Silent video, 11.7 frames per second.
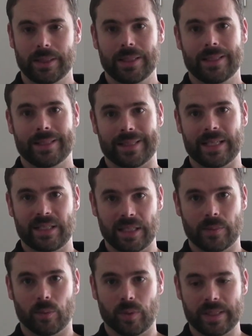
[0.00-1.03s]
So that's your number
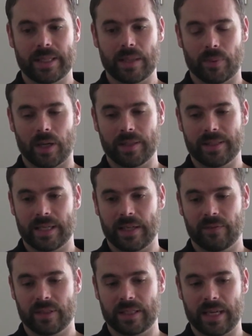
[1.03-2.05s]
one tip I'd say for
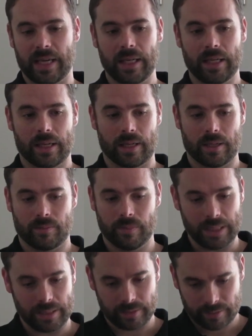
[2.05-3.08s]
today,
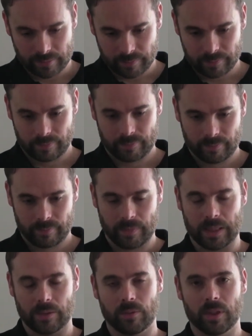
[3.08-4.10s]
is, you
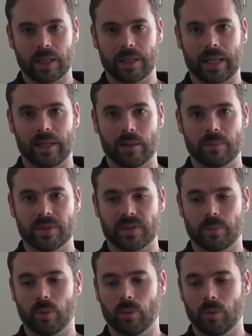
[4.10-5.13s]
know, look at that lumbar
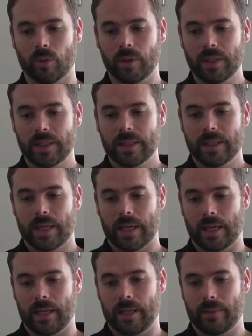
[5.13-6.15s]
support.
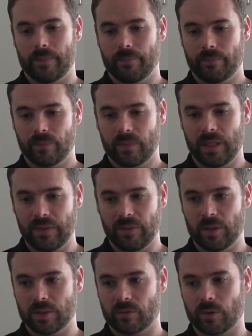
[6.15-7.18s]
Either use
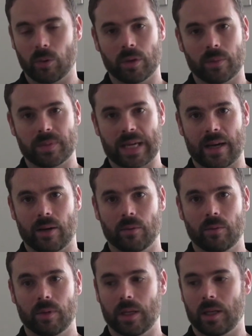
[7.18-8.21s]
a rolled up towel
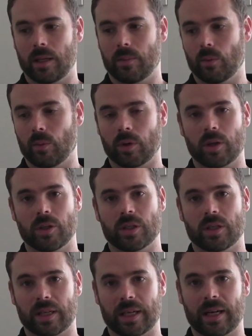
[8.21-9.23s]
or a cushion
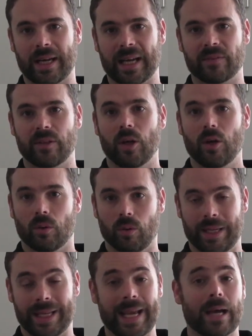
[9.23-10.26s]
like I have, or you
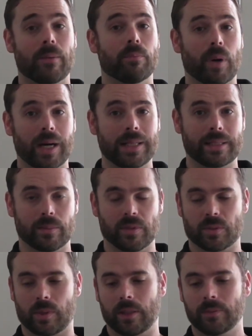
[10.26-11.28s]
can buy some as
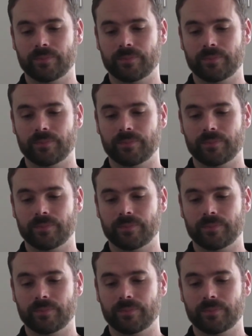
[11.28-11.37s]
well.